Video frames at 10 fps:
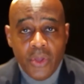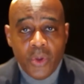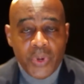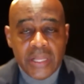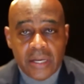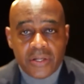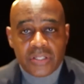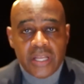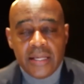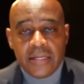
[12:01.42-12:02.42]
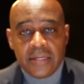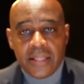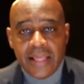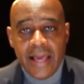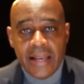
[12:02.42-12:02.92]
we need to understand
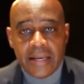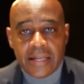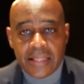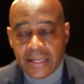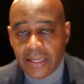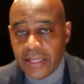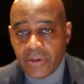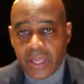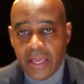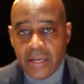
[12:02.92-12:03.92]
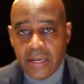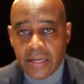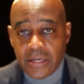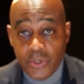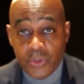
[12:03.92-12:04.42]
that the leader can
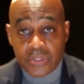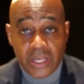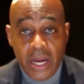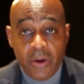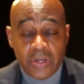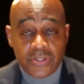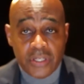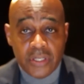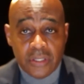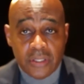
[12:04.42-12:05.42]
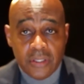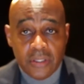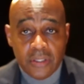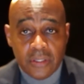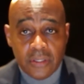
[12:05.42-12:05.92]
use the currency
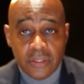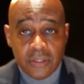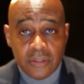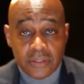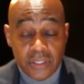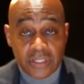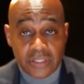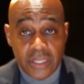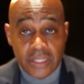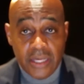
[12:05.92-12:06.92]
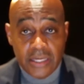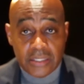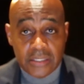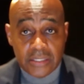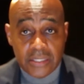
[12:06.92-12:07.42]
to the extent that
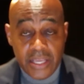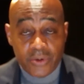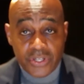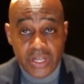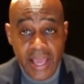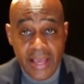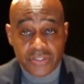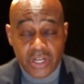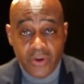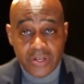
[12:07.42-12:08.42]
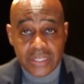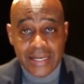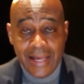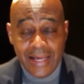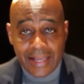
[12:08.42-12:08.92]
he or she has currency
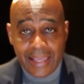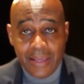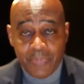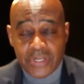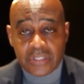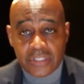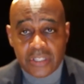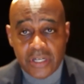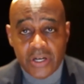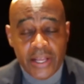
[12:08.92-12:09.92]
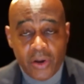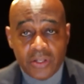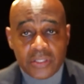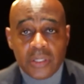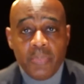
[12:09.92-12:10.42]
to keep businesses here and
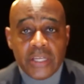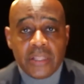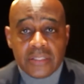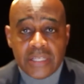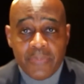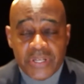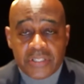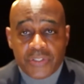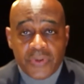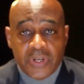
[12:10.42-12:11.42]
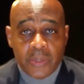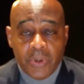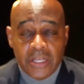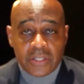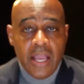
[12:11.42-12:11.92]
also make this a business-friendly
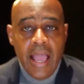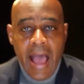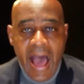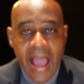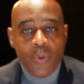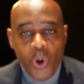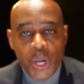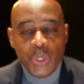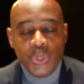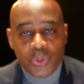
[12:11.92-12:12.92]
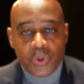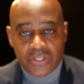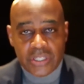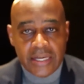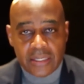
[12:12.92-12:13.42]
place. I want New York
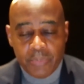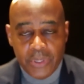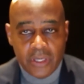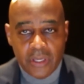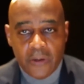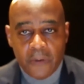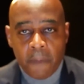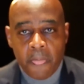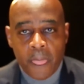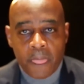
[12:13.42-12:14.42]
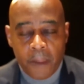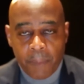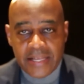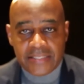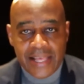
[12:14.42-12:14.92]
City to be the
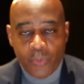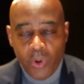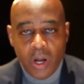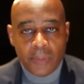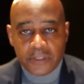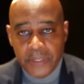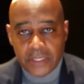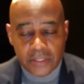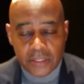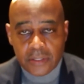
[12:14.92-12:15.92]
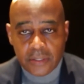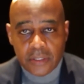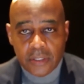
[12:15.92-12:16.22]
place that welcomes businesses,